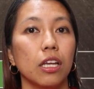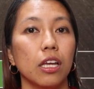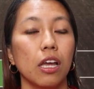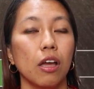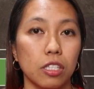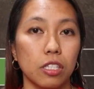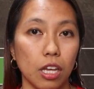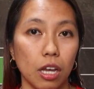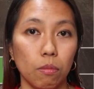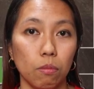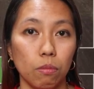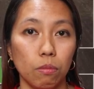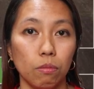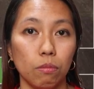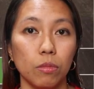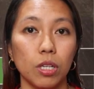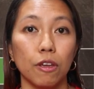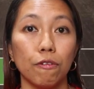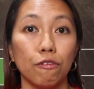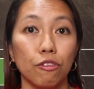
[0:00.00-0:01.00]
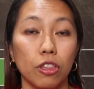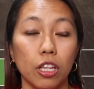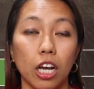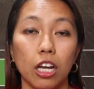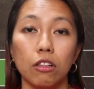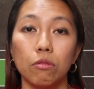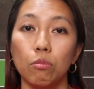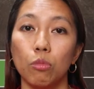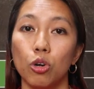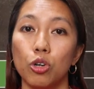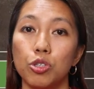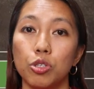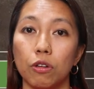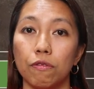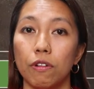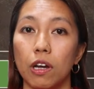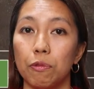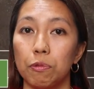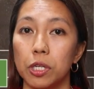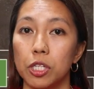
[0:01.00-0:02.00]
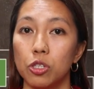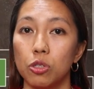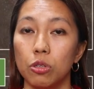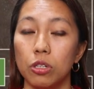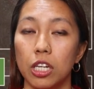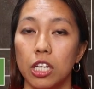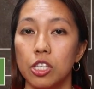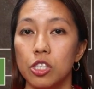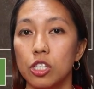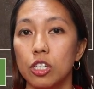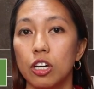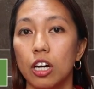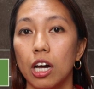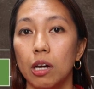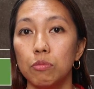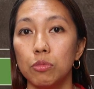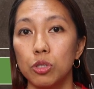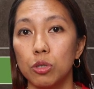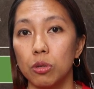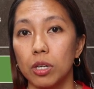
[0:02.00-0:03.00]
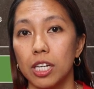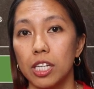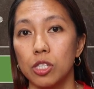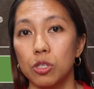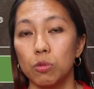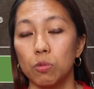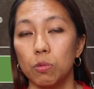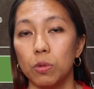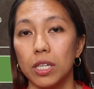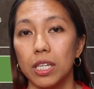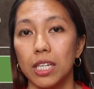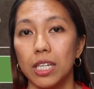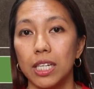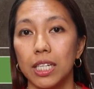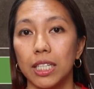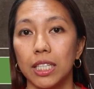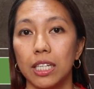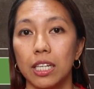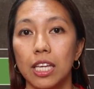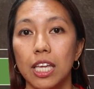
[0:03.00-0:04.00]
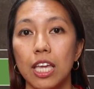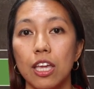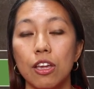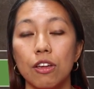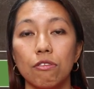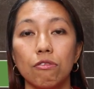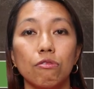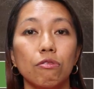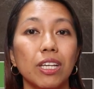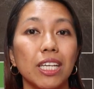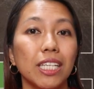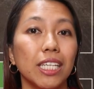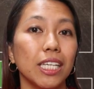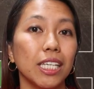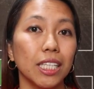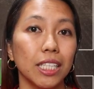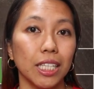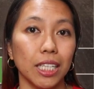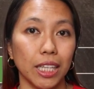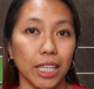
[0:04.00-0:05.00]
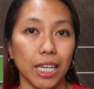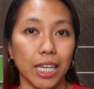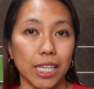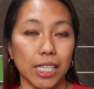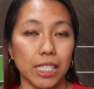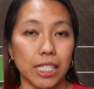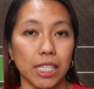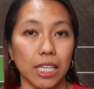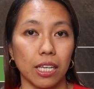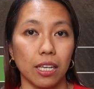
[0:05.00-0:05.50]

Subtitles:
some, if not most of our students come to us with reading delays.